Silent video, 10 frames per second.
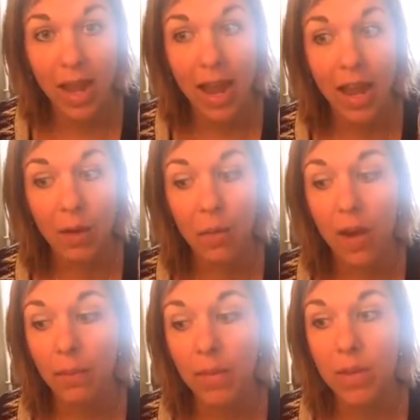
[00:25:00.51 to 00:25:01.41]
and I
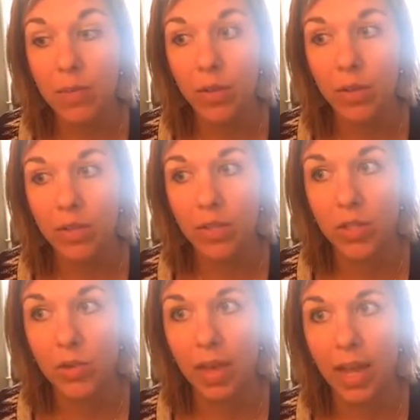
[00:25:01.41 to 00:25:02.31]
want people
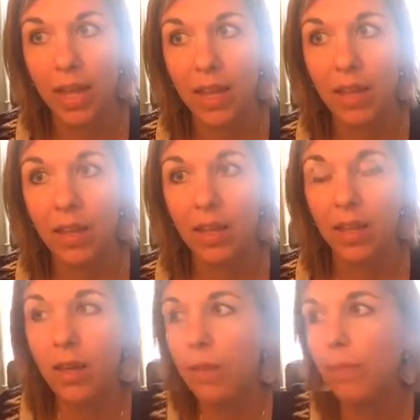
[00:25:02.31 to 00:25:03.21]
to like
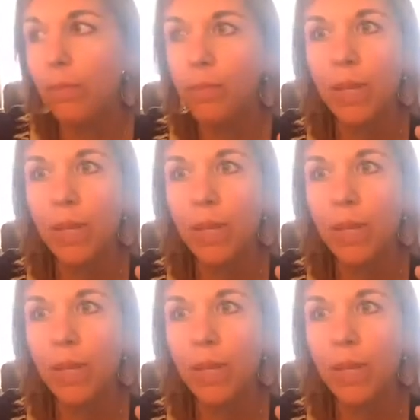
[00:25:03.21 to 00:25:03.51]
be